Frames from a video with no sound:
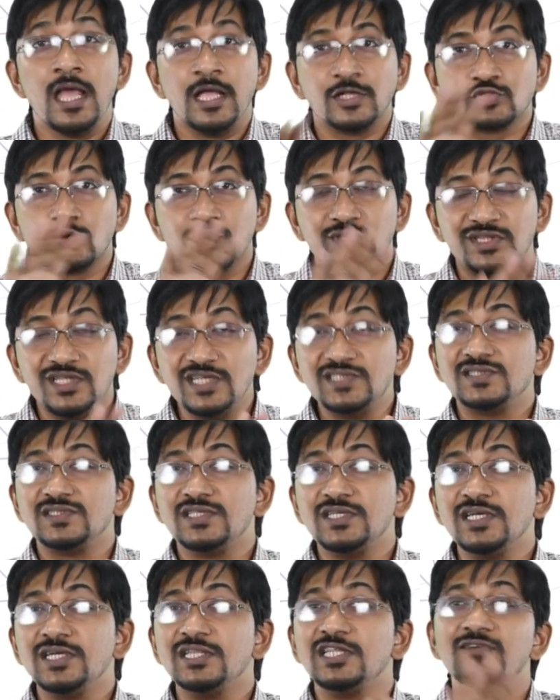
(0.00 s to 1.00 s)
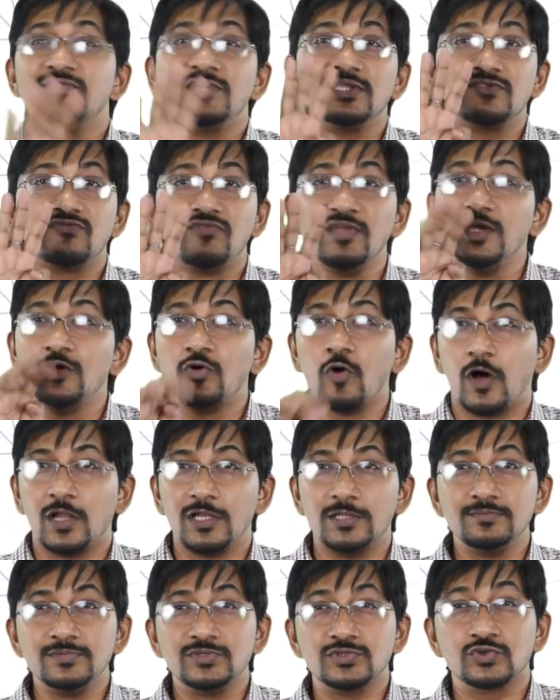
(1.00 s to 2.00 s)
So this year there were 3 columns,